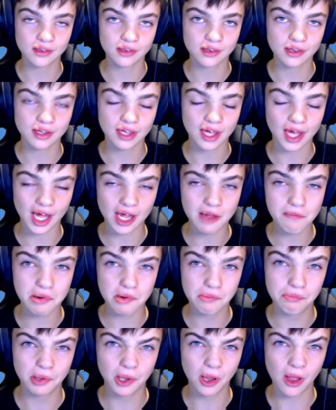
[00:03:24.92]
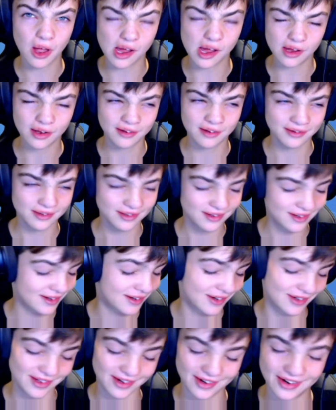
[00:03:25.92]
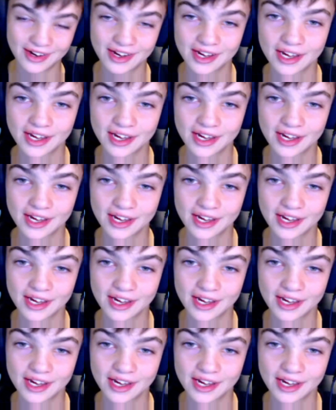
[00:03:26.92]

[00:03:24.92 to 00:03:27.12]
capabilize, I don't know.